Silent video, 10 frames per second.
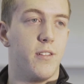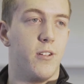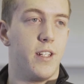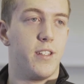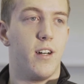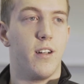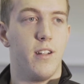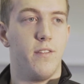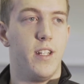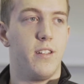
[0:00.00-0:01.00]
So I
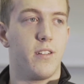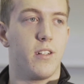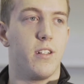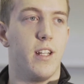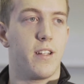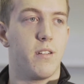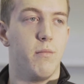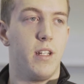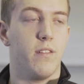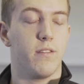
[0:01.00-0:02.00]
thought if DITSU could do that
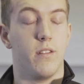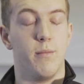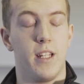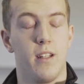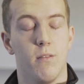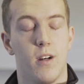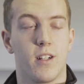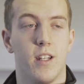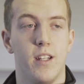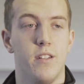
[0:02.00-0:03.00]
for me,
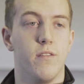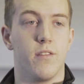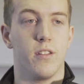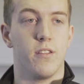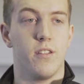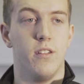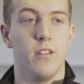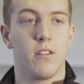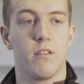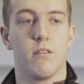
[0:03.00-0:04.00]
what could I do for other
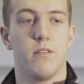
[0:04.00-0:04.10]
students?